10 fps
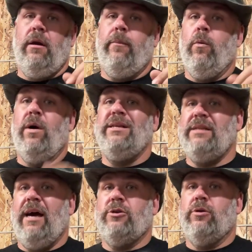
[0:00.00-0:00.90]
number one, is
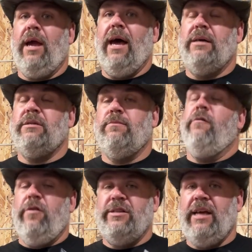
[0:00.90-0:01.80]
natural gas
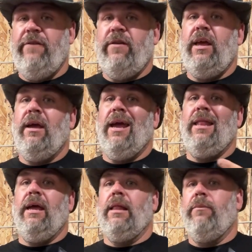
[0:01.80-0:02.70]
for the safety
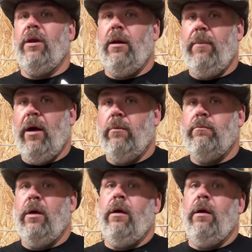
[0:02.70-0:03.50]
and the unlimited amount.